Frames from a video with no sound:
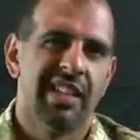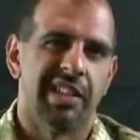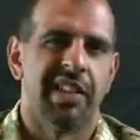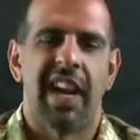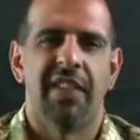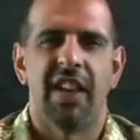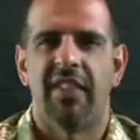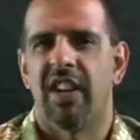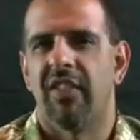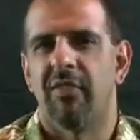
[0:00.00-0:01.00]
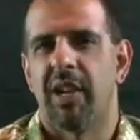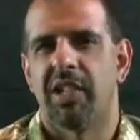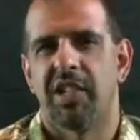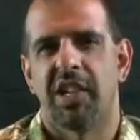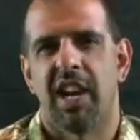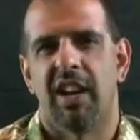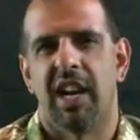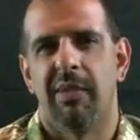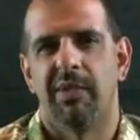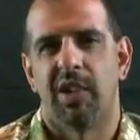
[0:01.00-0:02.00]
So today, if you have any information to share,
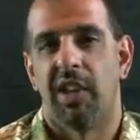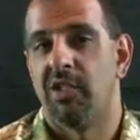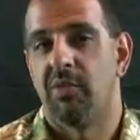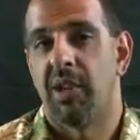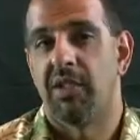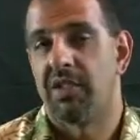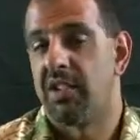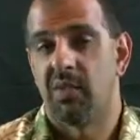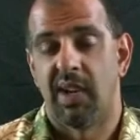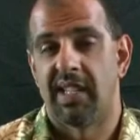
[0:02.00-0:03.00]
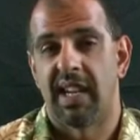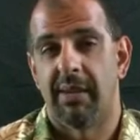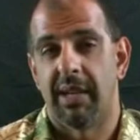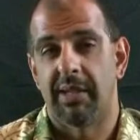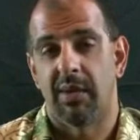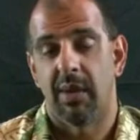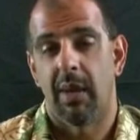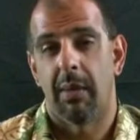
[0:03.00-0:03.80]
I'm sure others will be interested as well as you